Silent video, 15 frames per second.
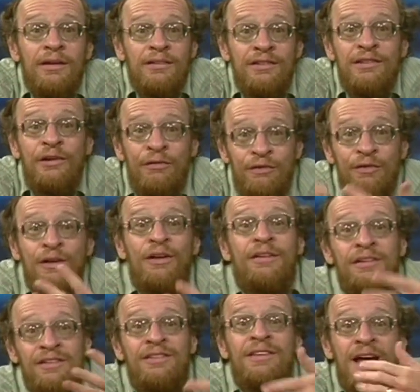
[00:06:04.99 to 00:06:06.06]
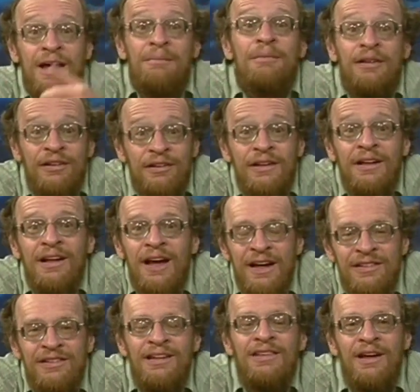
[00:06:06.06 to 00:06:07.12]
The snowfall is not
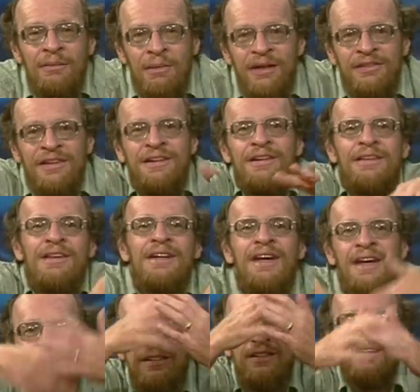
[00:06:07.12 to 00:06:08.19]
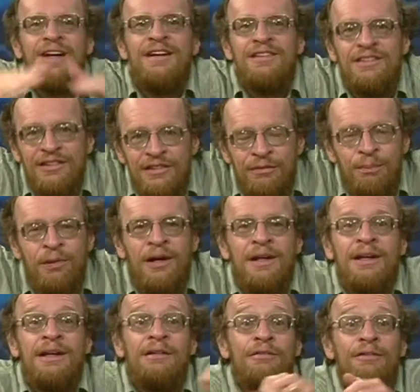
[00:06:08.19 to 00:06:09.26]
materializing, they're melting on the edge, the ice is
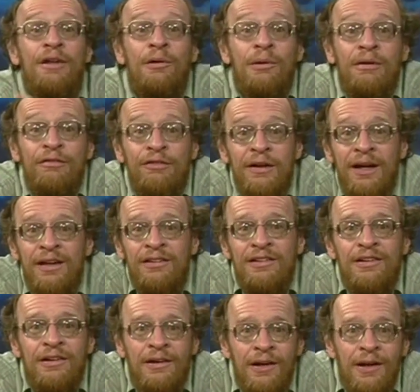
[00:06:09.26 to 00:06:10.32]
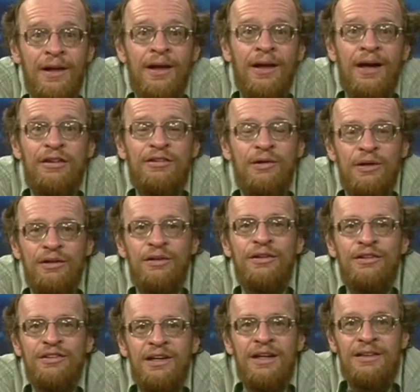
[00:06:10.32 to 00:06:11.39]
spreading and flowing faster, and so it
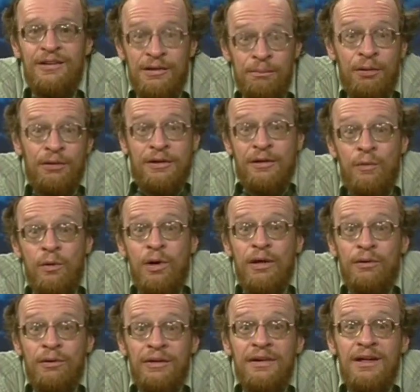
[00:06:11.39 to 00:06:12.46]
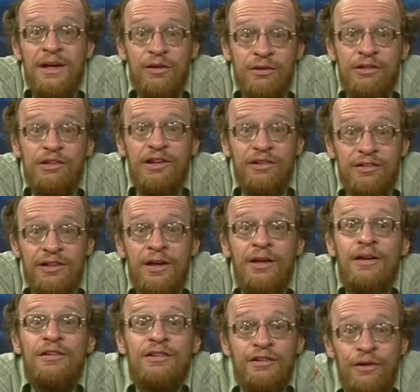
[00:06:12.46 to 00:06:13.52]
looks like they're putting water in the oceans.
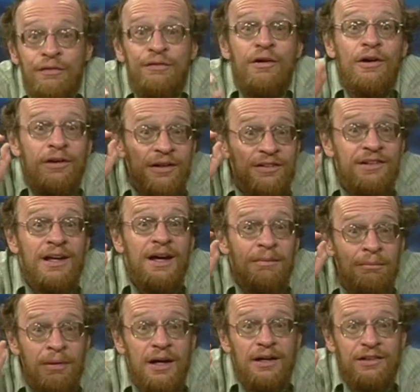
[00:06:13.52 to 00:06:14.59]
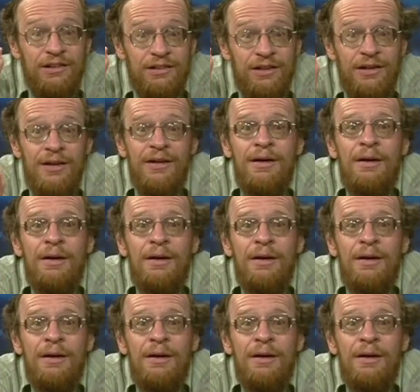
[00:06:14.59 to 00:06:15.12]
So far it's not much.